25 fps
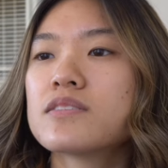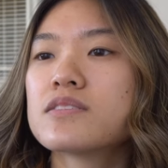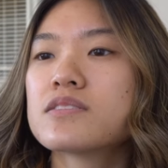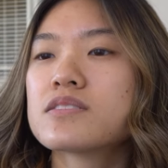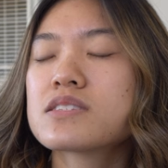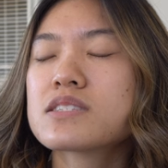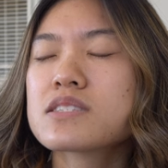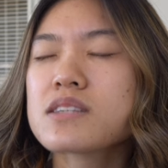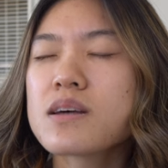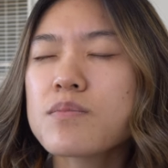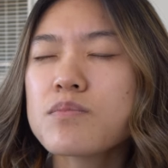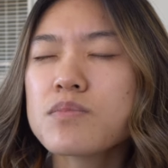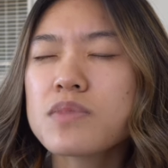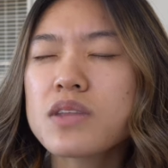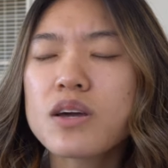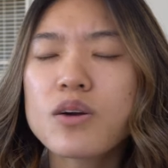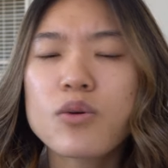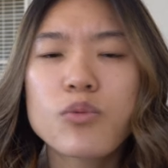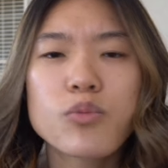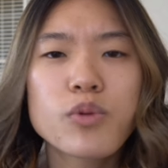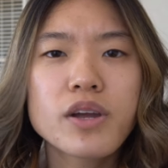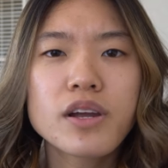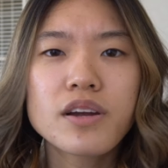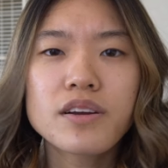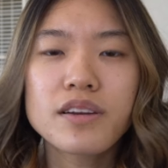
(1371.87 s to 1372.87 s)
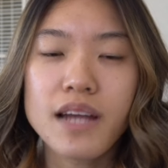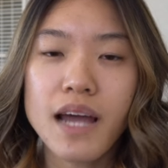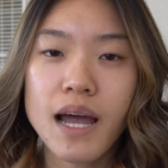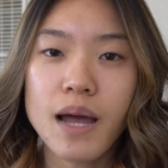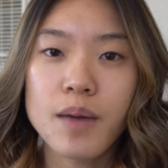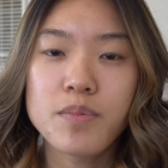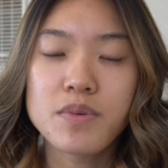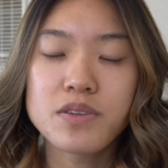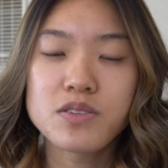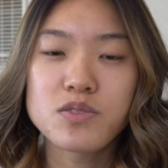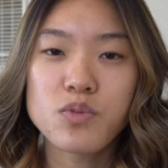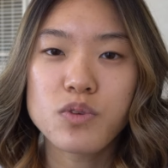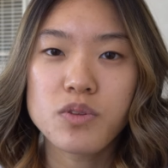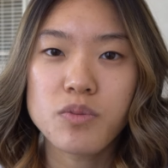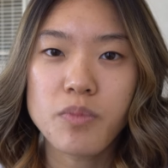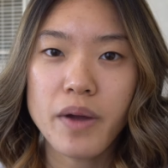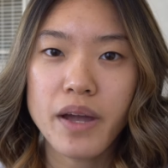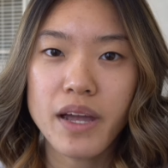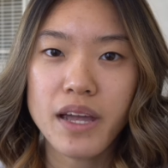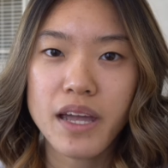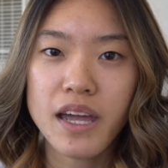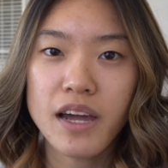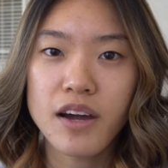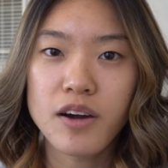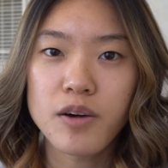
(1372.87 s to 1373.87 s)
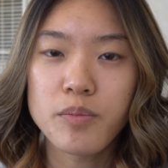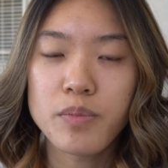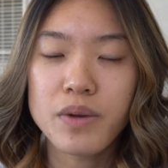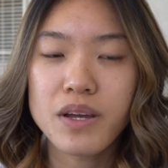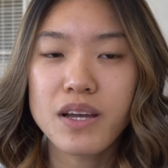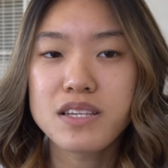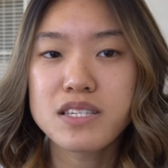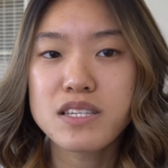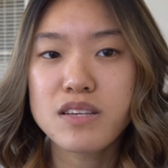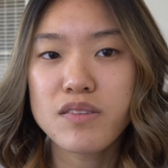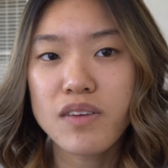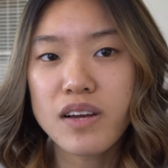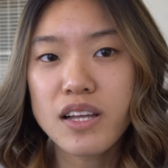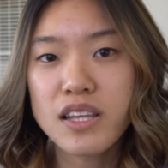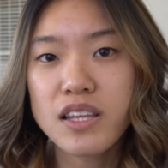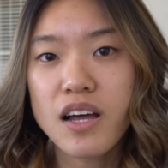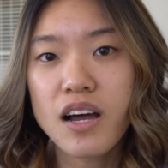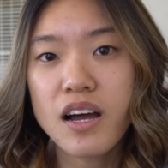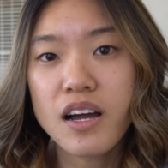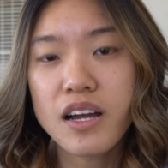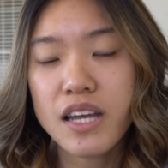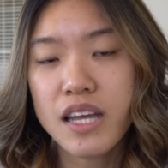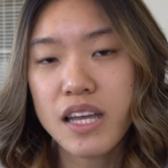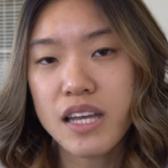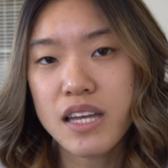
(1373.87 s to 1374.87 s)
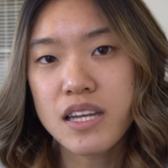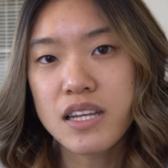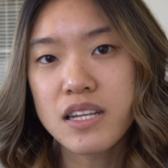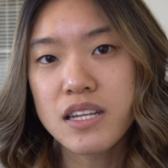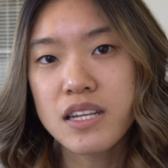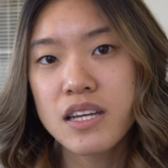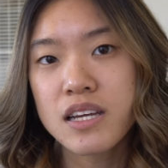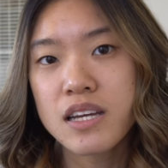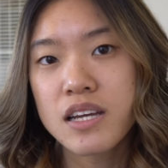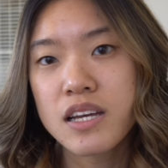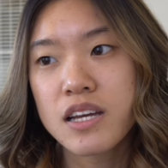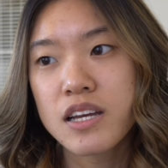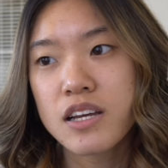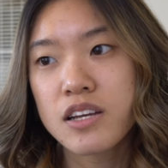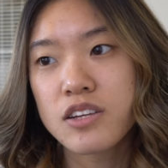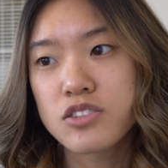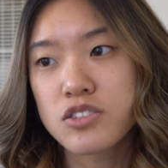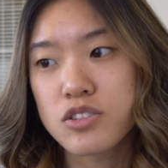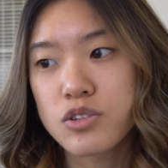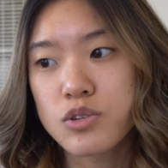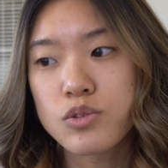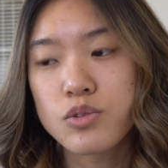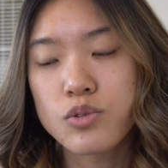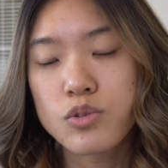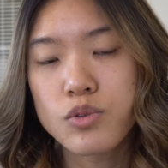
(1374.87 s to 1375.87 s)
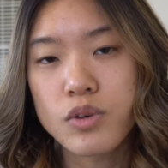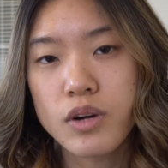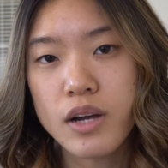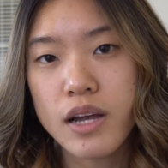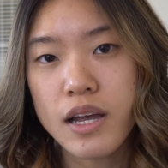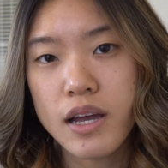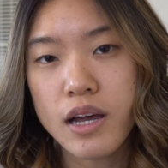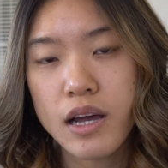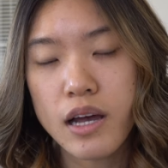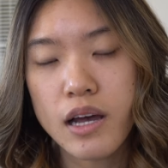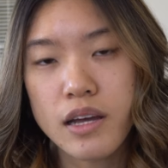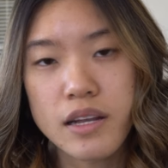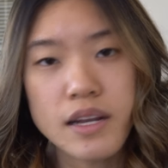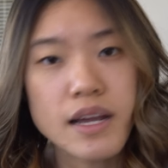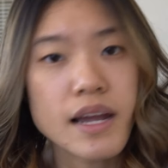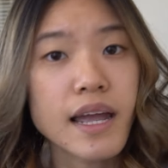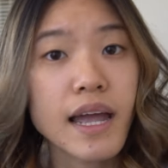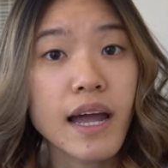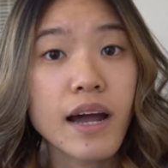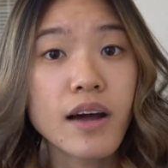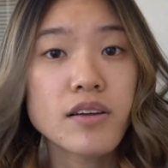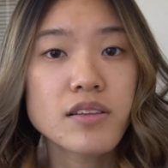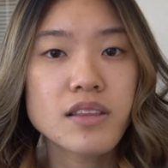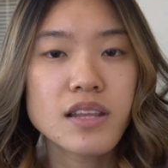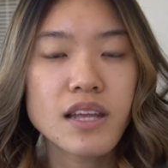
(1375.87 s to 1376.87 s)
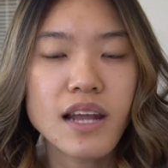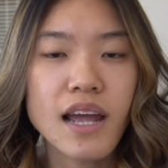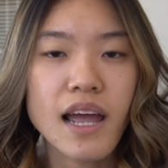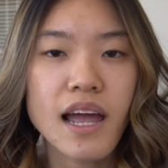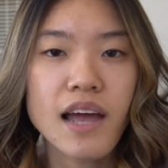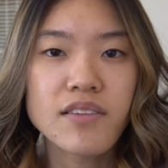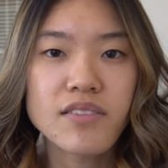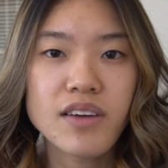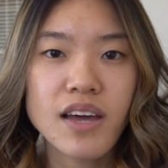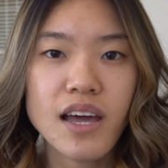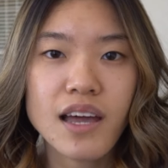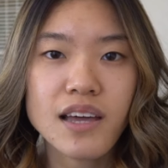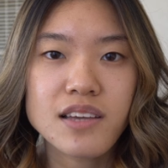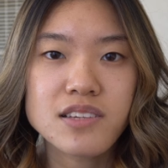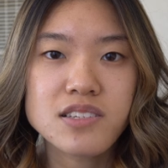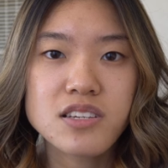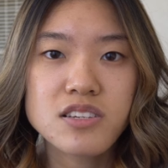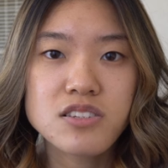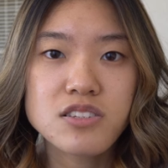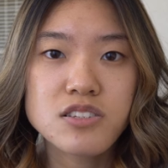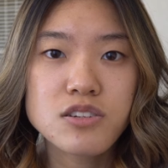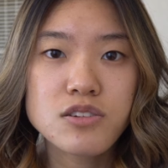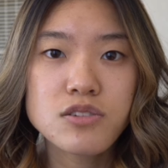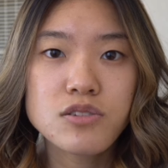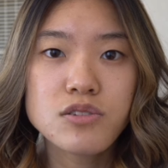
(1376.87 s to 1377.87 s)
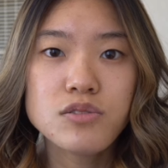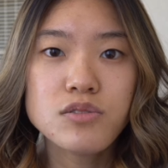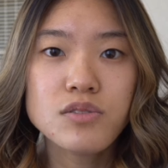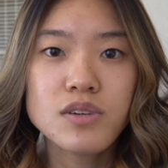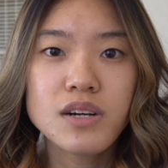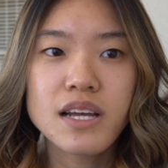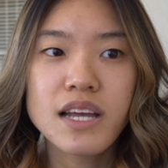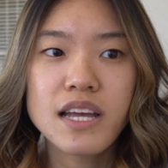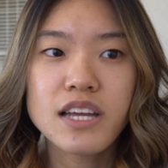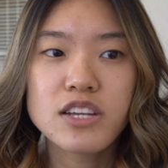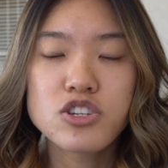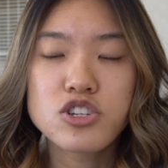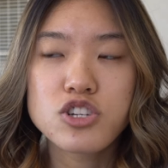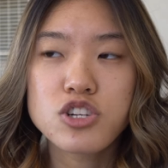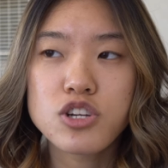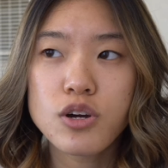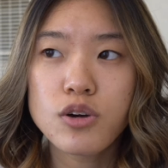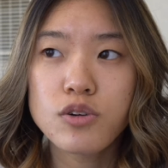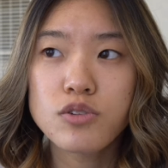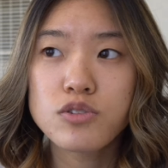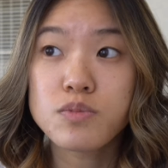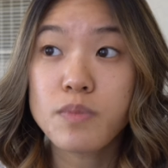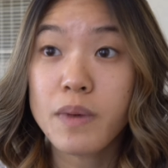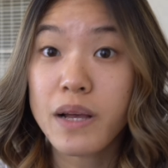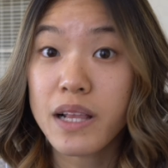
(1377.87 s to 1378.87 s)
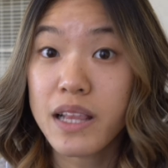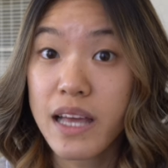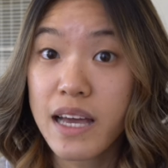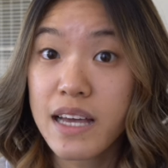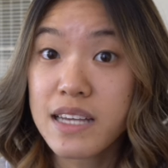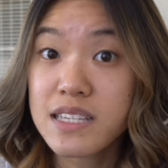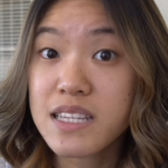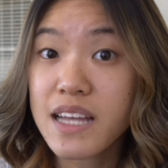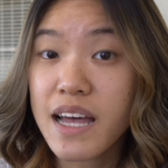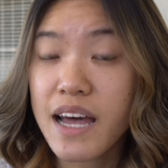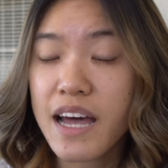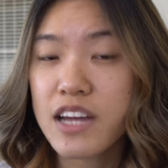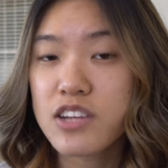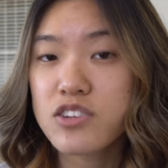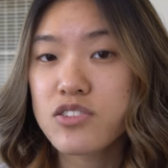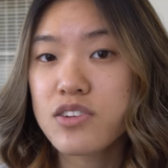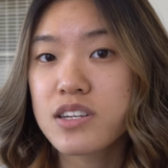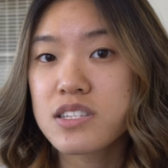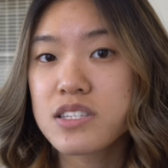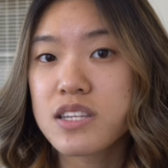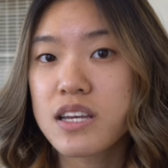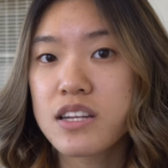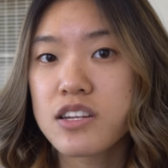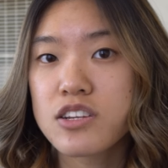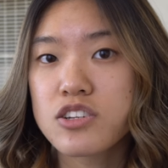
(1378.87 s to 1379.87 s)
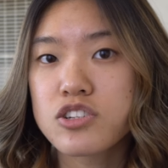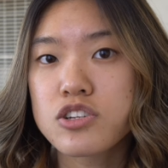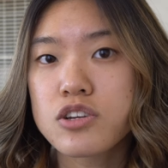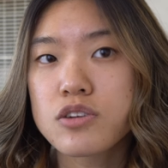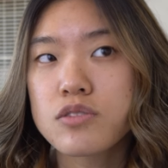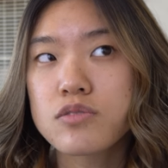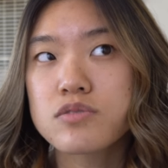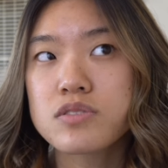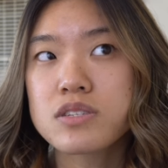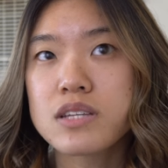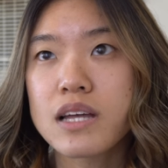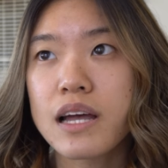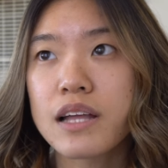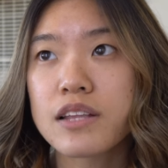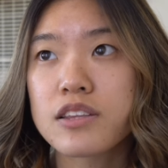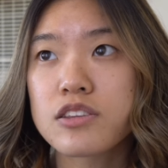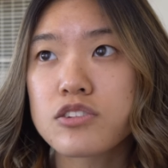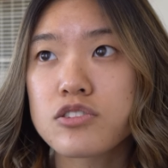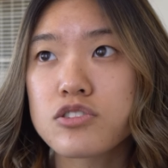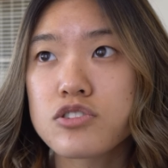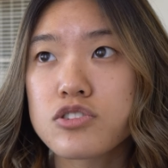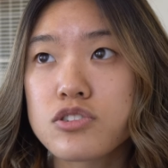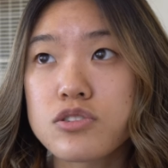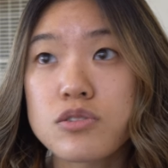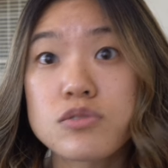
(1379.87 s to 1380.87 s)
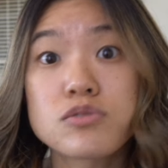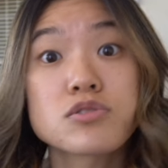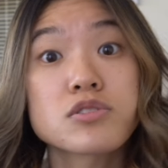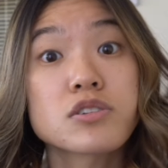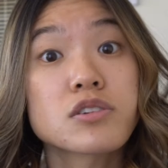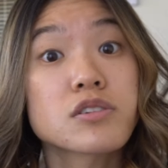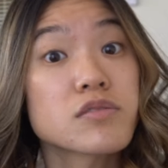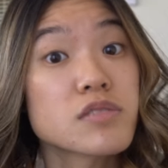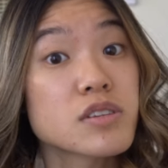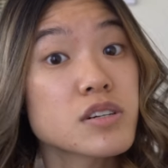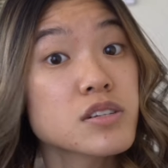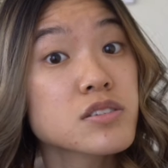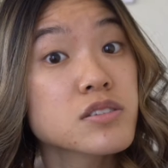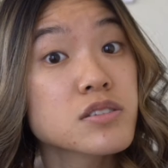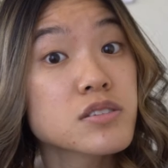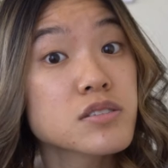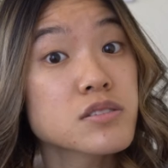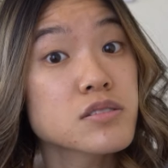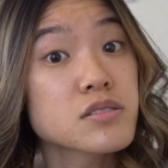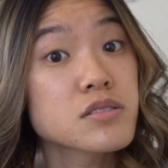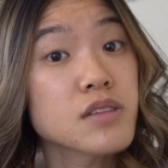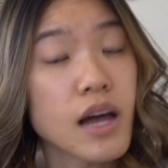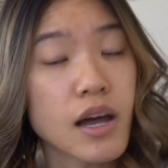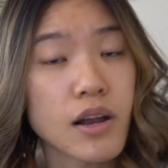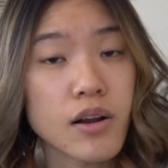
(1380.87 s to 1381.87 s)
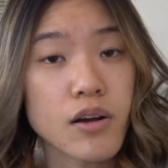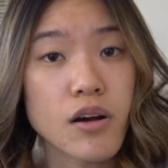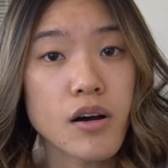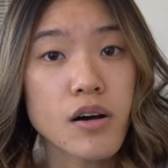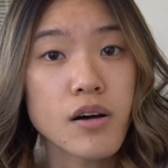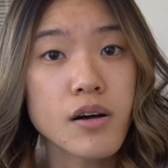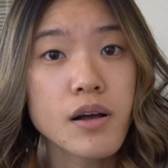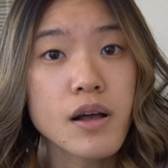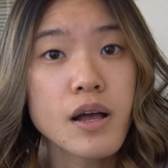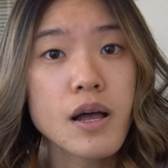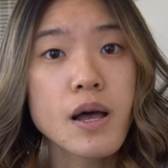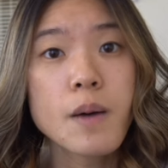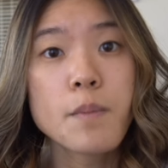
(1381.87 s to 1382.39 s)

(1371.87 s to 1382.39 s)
something weird happened with my account because if I log in to an account that I have access to, it shows my last address and it shows that there's no service at all.